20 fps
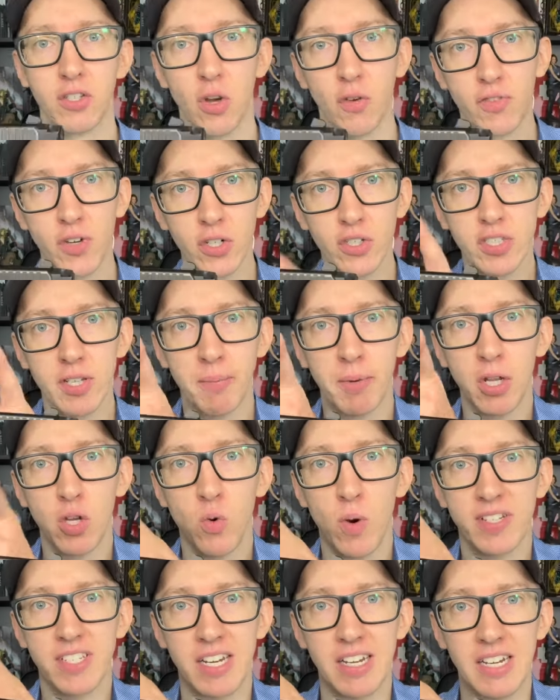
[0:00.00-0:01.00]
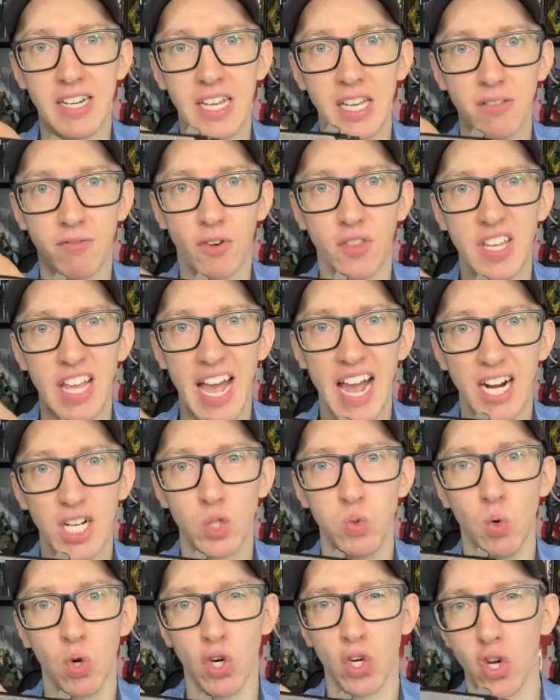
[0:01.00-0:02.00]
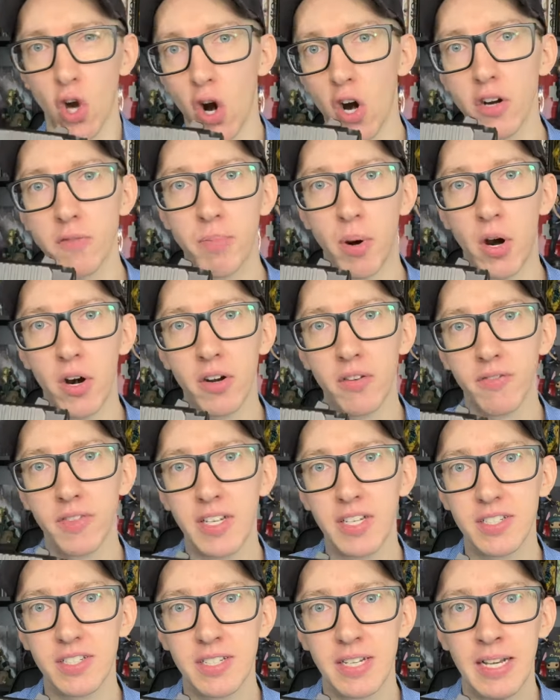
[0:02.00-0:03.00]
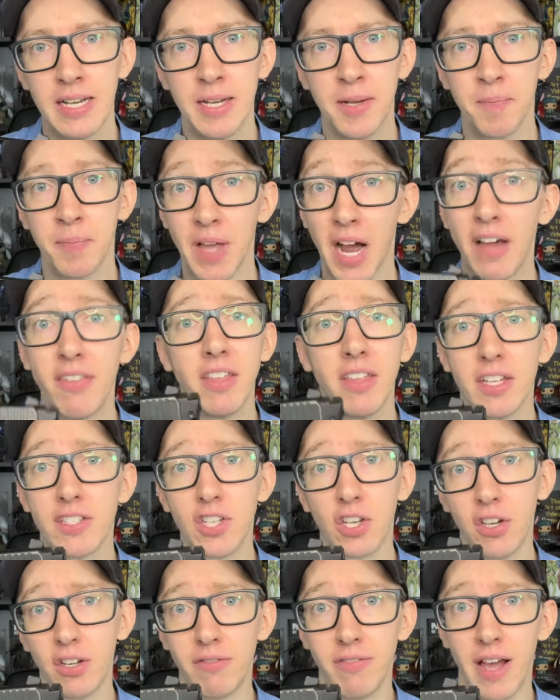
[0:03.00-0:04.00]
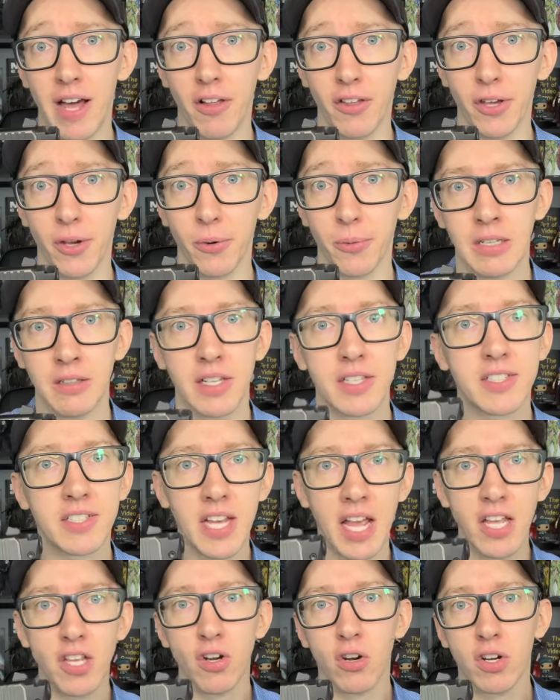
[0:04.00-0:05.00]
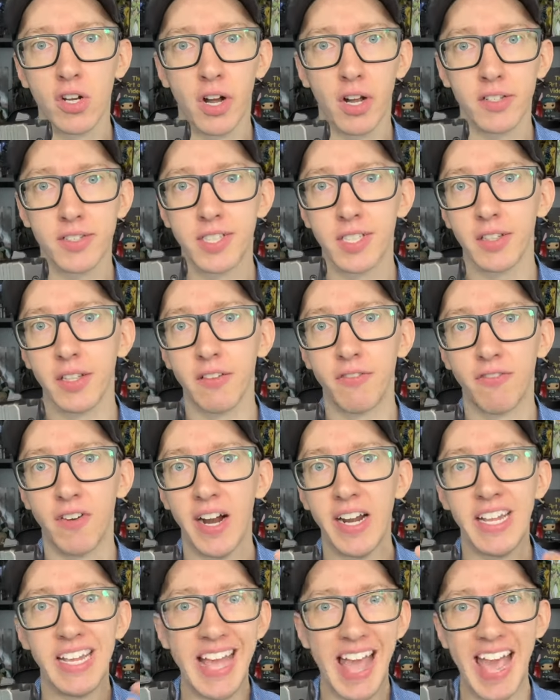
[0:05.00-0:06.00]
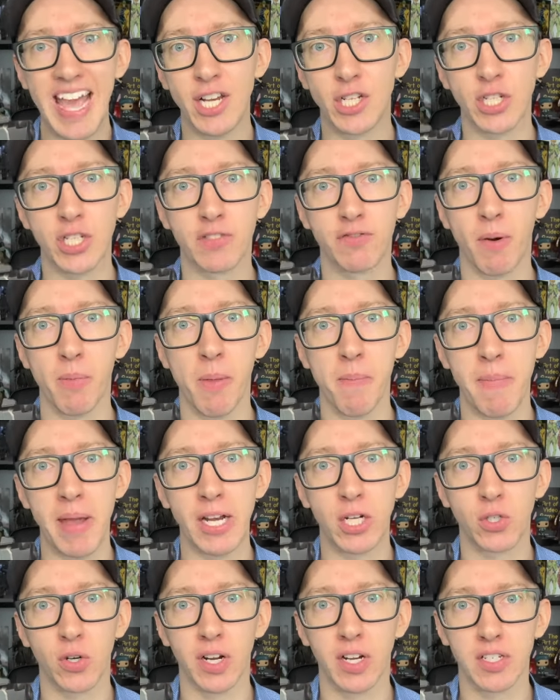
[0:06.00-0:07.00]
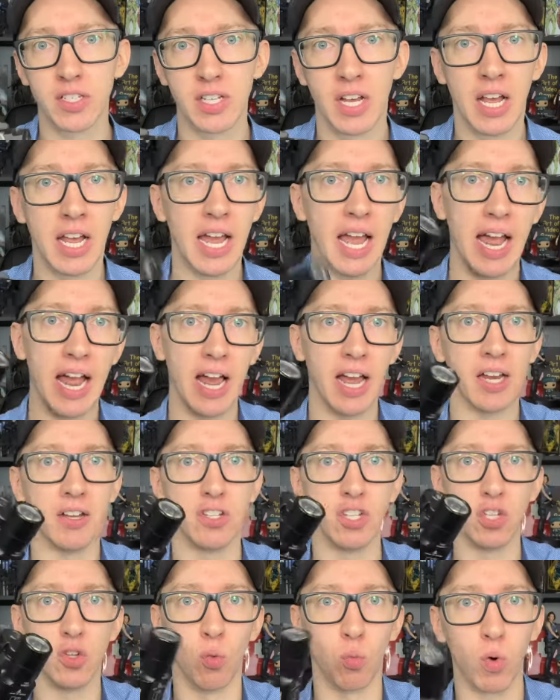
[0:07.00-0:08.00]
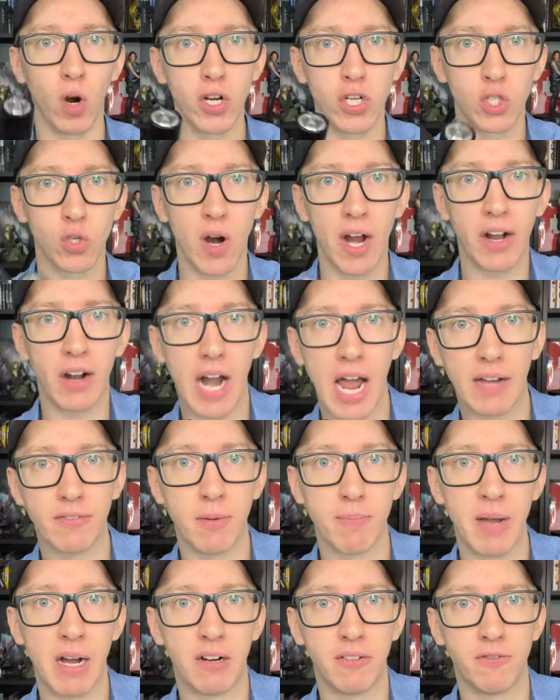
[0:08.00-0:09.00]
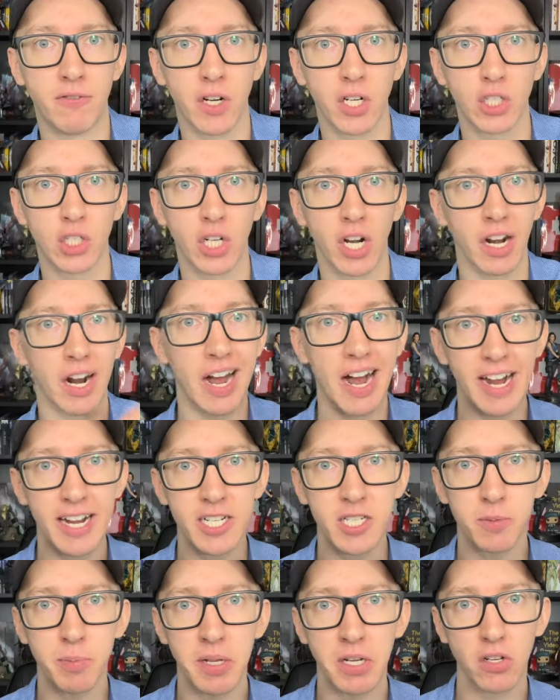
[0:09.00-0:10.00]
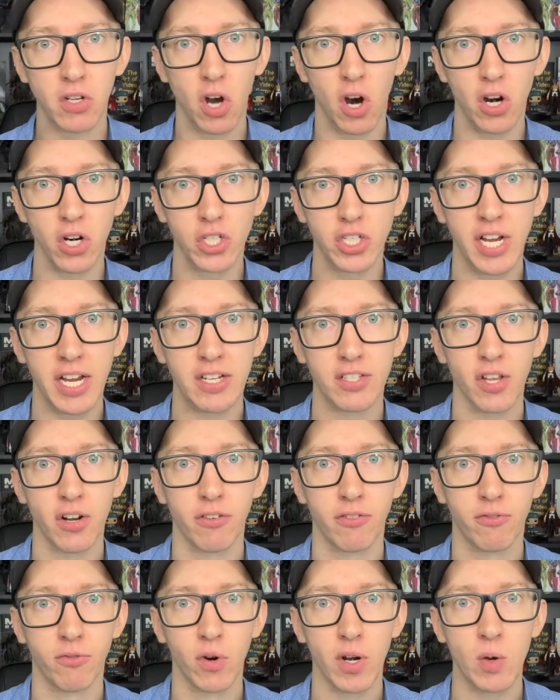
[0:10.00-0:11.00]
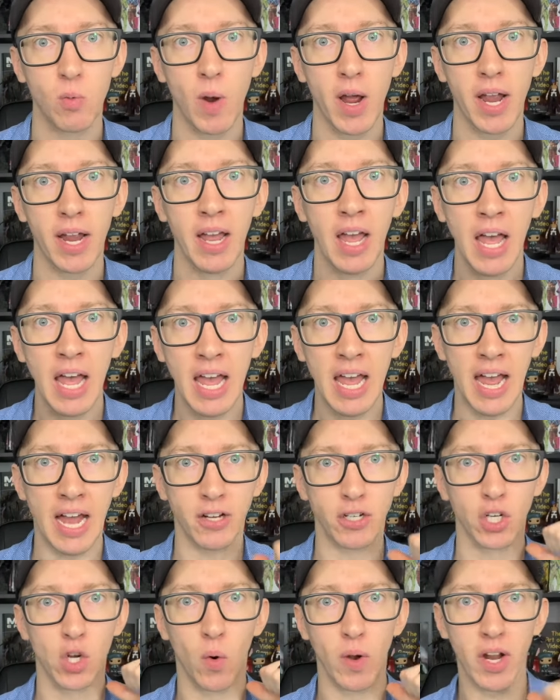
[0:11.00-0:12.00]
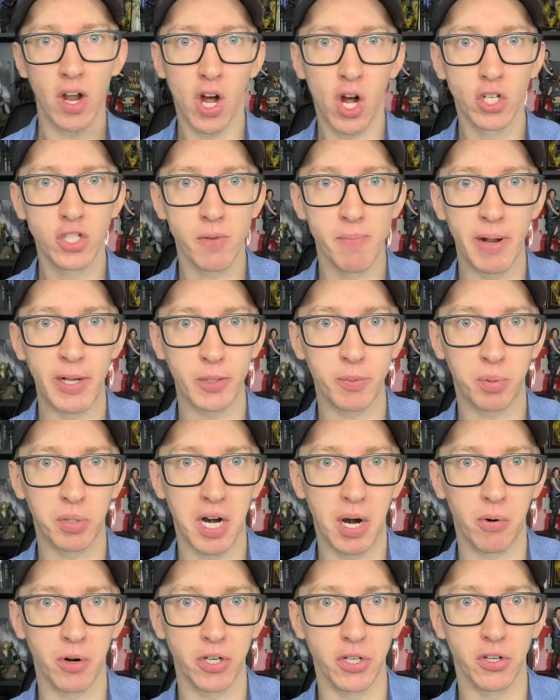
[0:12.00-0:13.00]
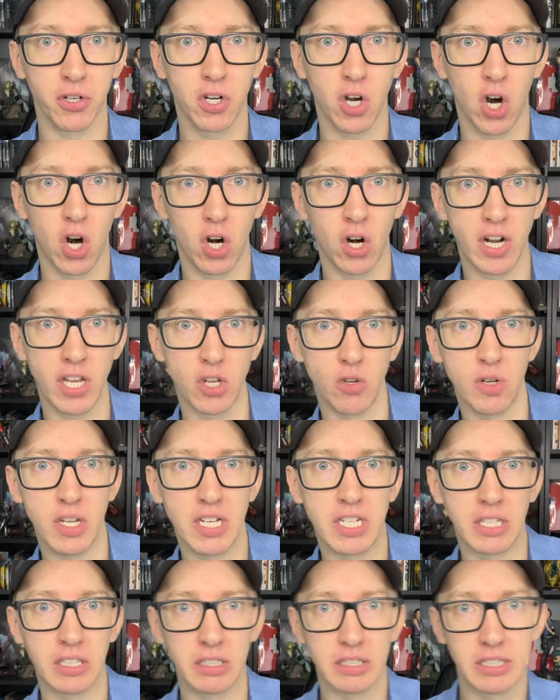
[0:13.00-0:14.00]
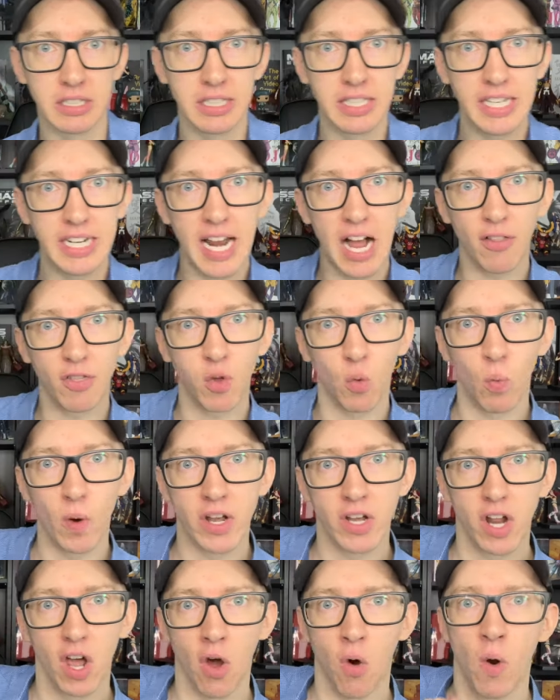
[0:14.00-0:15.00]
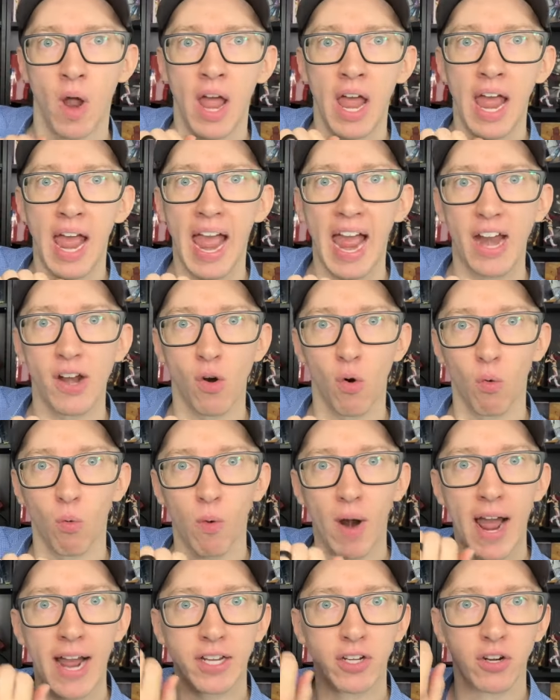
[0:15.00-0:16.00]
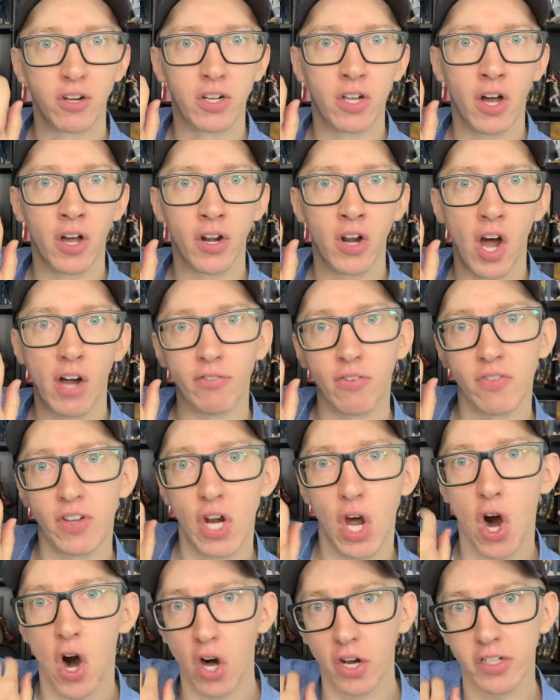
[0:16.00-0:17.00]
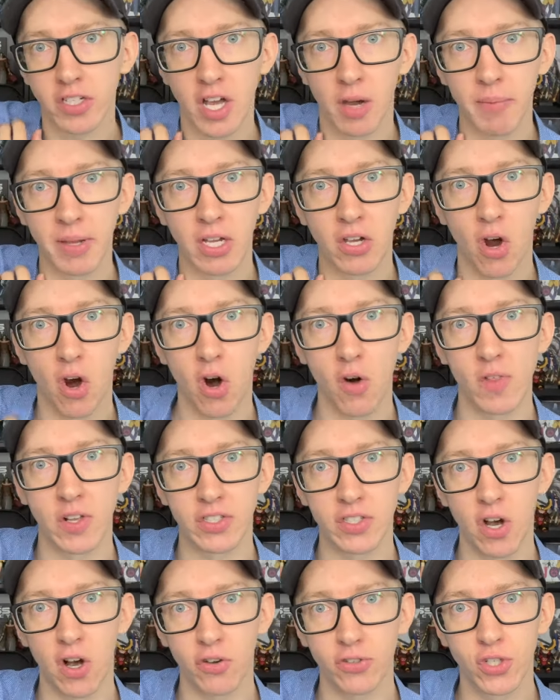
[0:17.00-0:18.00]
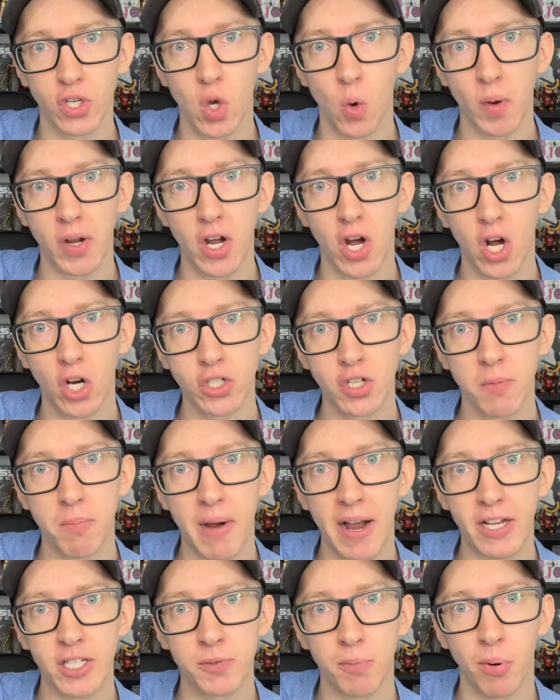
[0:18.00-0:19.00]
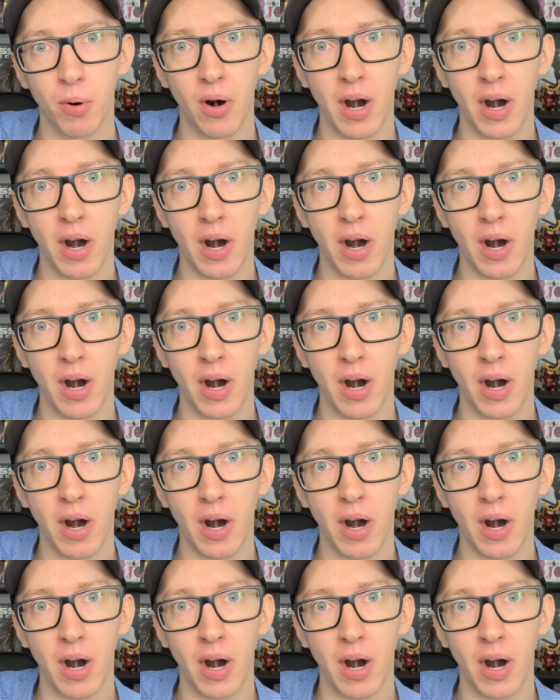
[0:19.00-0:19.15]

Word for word: if you're somebody who has a need for the actual guard part of this, I think it's a good value. Let's say you're constantly fighting agents from the Matrix and you run dry or have a malfunction in a high-speed car chase on a freeway and you're going 100 miles per hour in your car and you need to lean out the window and rack your gun off of an oncoming car that's also going 100 miles per